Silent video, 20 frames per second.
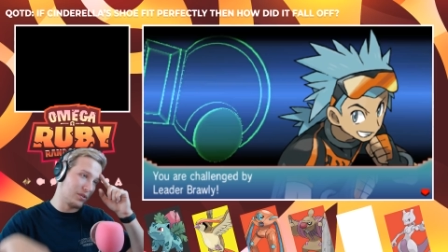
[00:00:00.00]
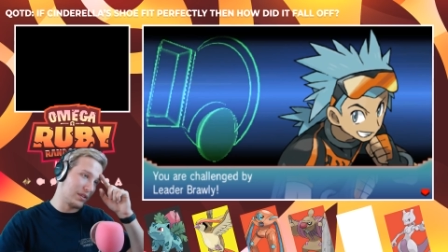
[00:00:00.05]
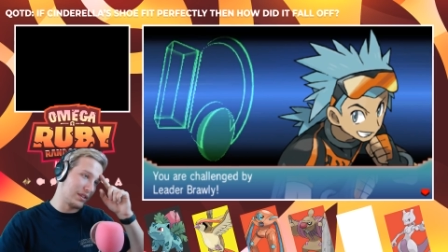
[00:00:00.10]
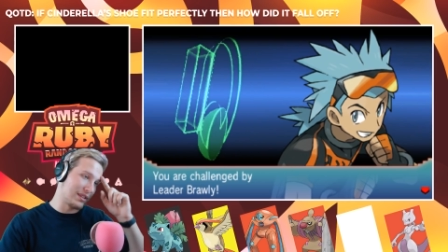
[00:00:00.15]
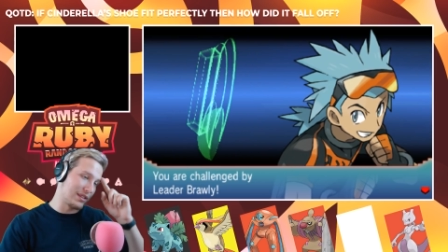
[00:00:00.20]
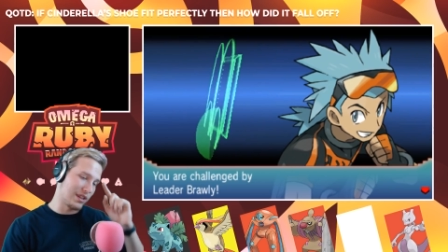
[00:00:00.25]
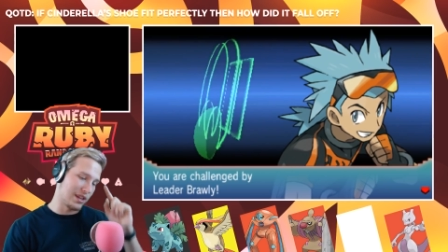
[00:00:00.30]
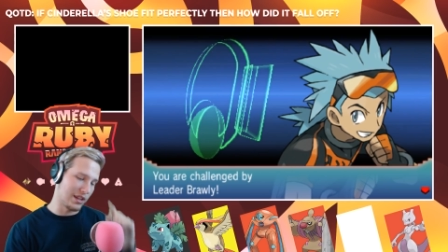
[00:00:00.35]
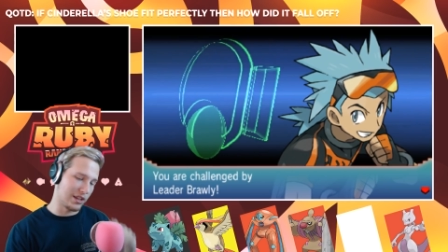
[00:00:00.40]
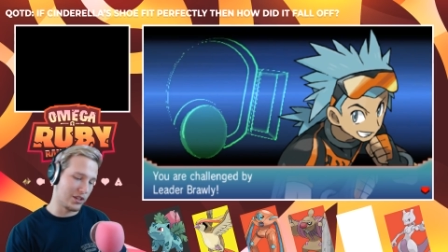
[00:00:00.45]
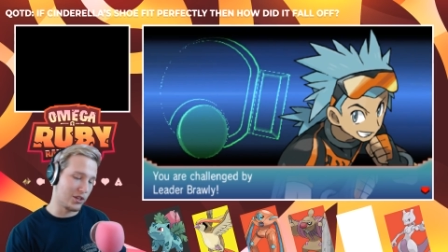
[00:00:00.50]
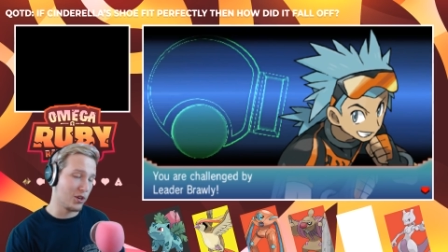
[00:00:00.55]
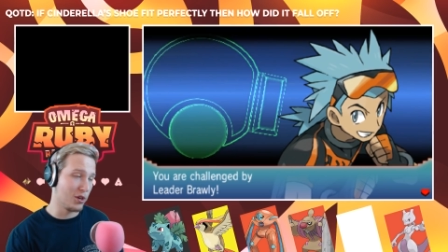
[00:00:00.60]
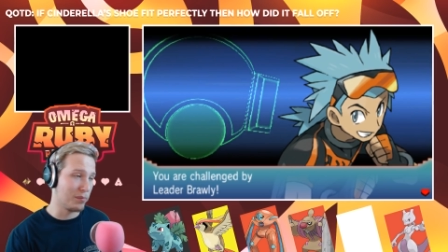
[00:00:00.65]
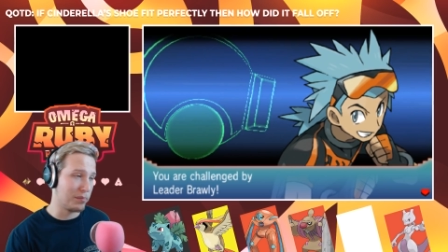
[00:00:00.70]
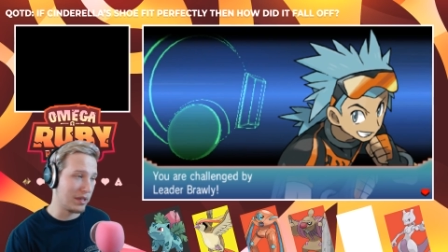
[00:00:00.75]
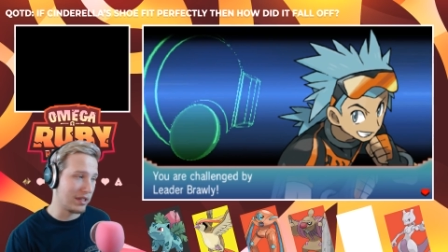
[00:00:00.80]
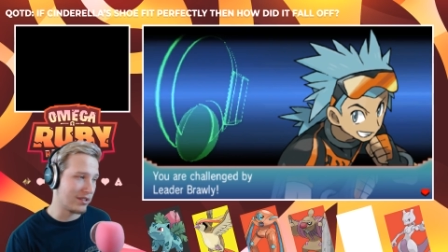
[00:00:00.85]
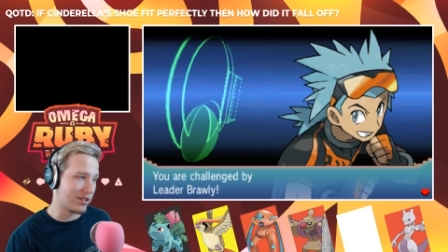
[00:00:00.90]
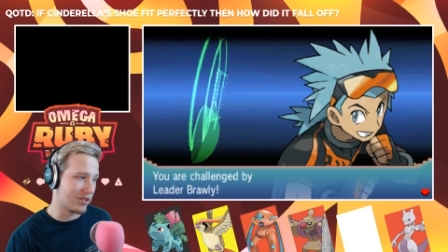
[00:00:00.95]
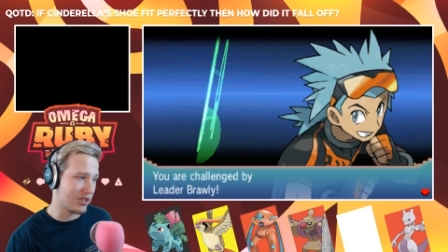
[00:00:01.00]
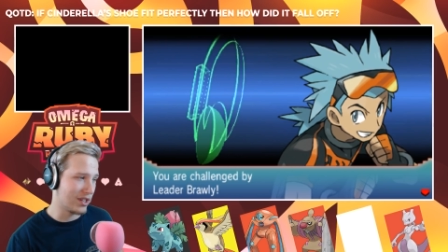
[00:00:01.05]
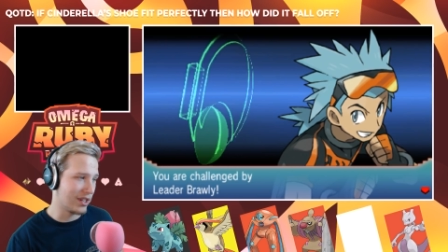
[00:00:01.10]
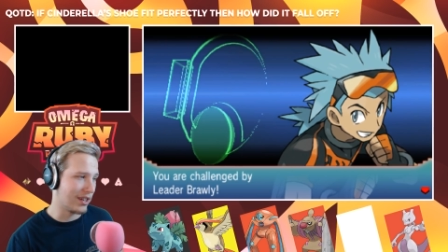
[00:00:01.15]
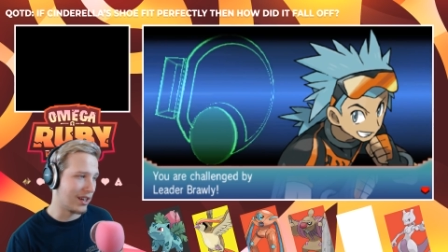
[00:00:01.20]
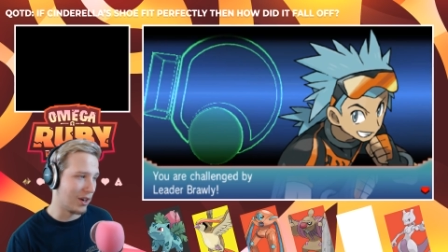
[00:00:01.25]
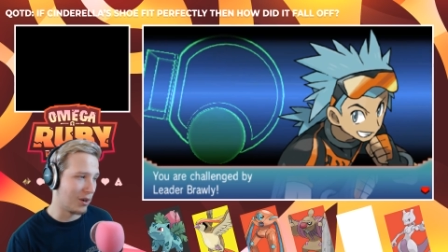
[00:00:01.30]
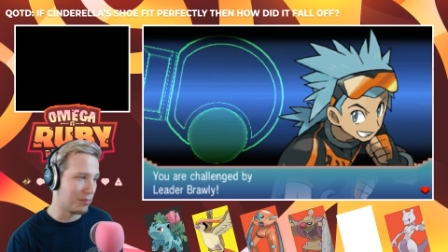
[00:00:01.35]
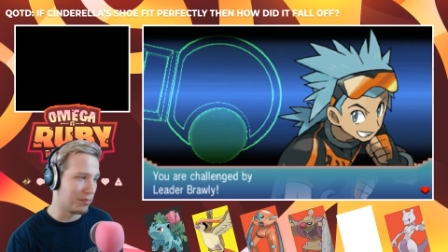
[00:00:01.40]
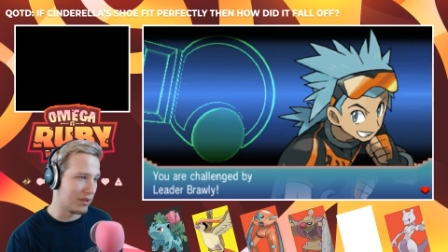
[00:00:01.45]
it's like, you're a piece of shit.
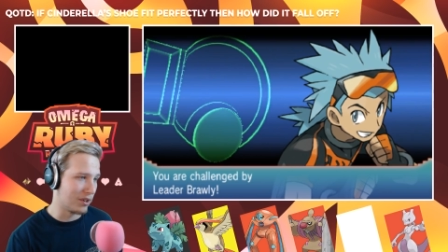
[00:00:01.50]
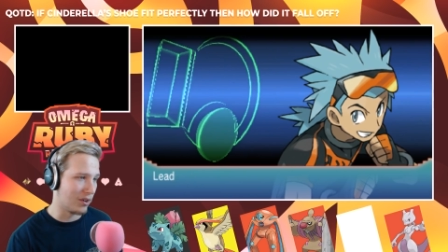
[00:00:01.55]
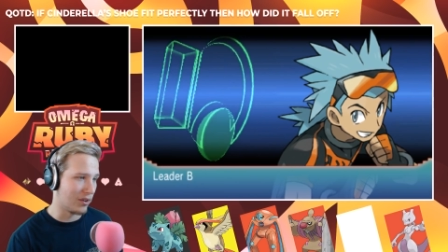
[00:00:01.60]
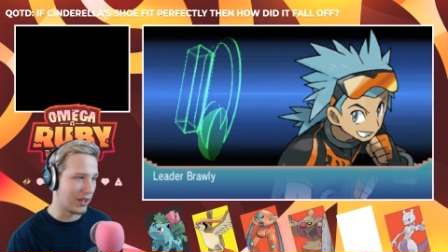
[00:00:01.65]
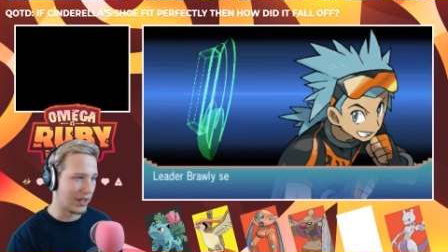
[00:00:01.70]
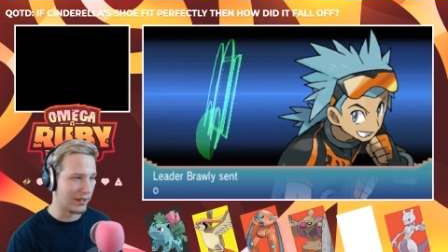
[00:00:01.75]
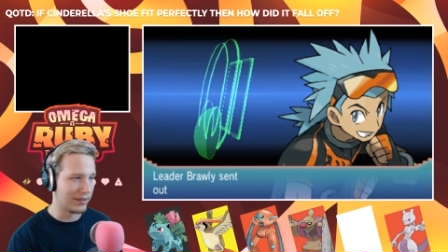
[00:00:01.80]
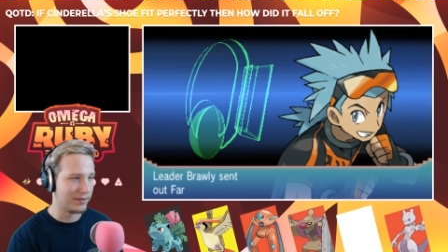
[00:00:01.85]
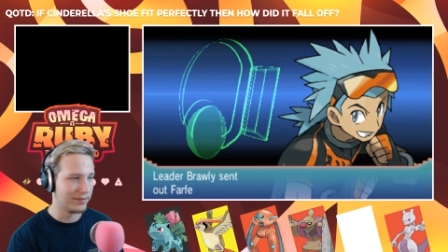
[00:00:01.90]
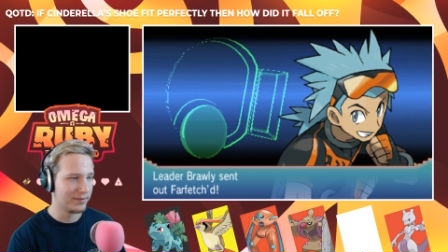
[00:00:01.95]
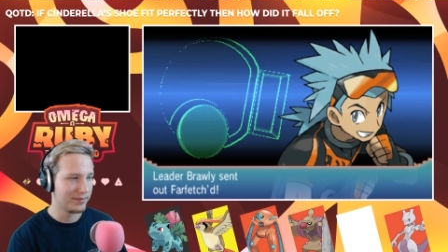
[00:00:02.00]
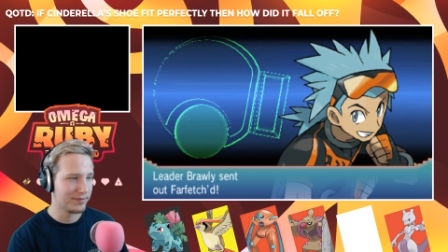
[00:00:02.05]
I hope you know that.